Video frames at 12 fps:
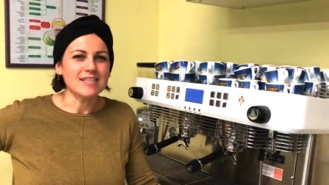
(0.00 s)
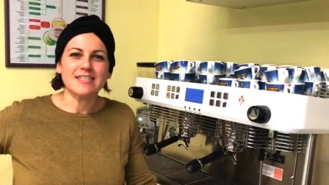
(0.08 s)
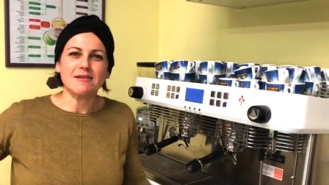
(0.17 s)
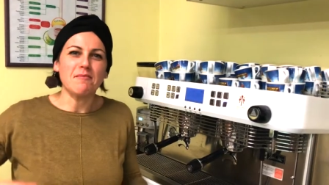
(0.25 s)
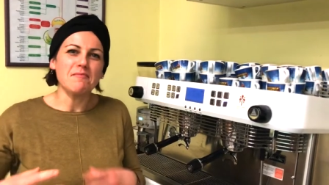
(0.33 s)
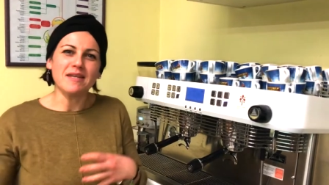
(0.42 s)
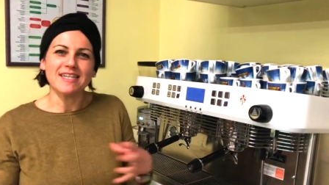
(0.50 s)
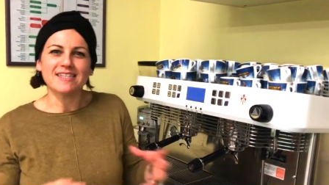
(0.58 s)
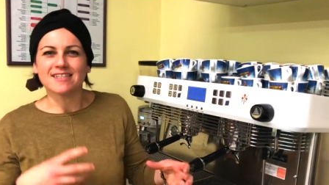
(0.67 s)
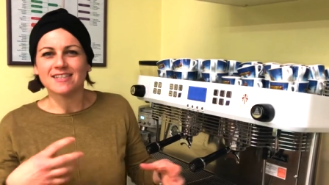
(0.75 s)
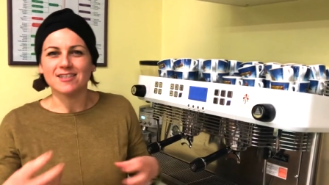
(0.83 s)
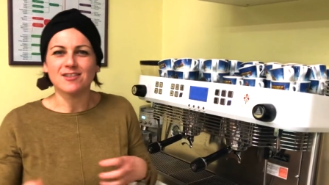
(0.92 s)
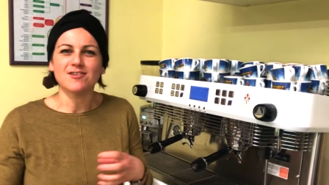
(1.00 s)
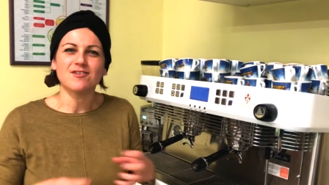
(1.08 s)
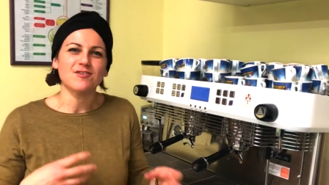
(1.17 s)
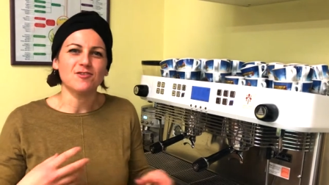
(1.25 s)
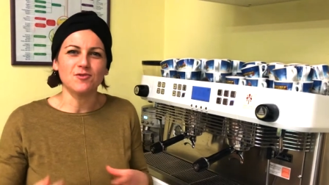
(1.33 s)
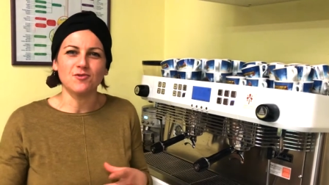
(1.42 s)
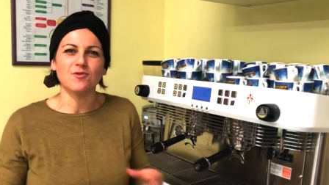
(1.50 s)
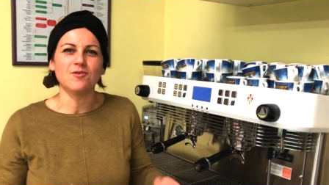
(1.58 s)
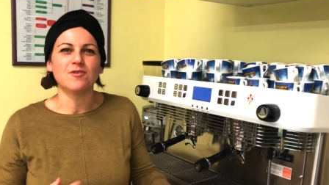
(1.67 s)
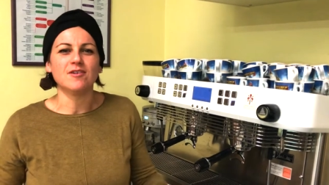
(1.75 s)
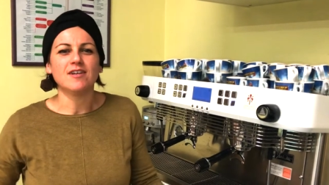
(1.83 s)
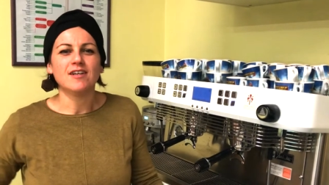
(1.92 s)
It's a mix uh,
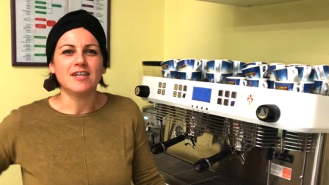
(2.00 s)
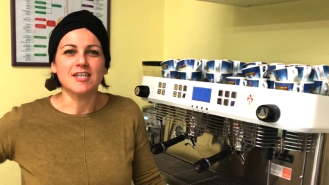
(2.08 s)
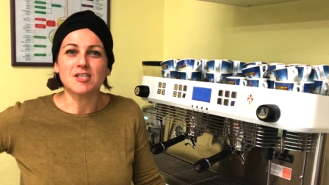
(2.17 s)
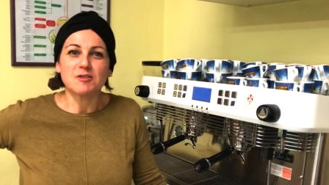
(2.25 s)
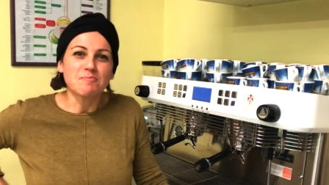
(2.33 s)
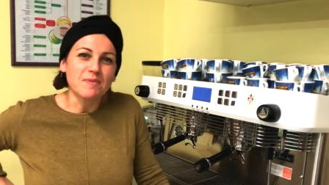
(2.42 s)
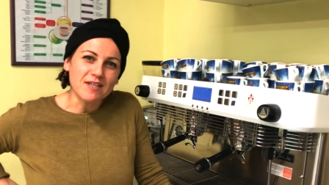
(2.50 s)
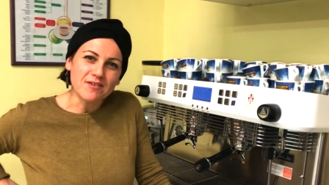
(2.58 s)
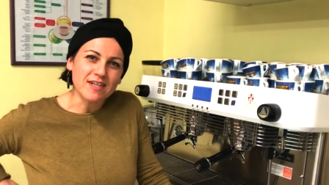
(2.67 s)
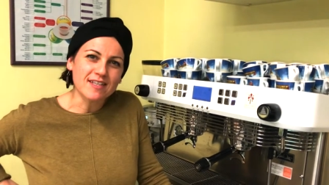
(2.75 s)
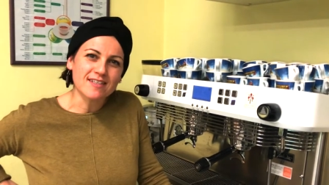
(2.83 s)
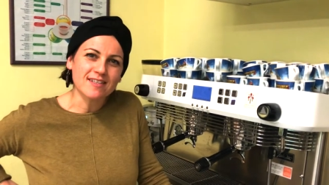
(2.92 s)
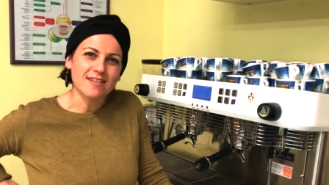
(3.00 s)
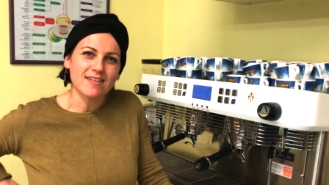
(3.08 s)
to experience.